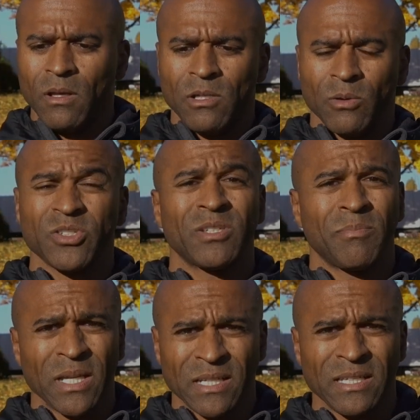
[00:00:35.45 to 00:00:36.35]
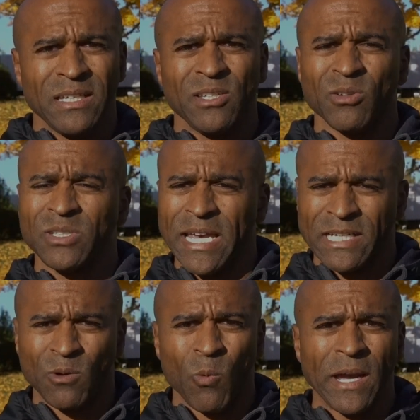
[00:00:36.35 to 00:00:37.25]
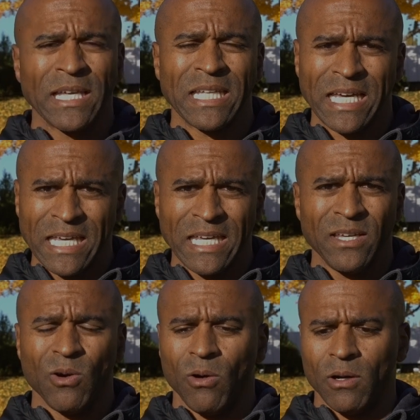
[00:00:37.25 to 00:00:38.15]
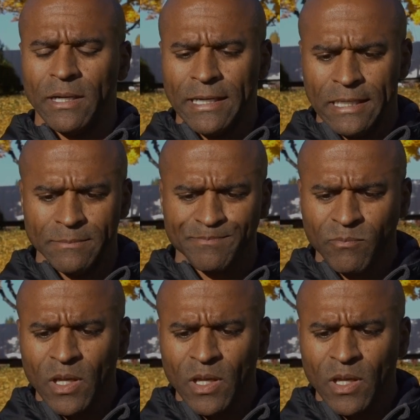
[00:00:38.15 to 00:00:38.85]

you know, stability, you know, taking away a leg or,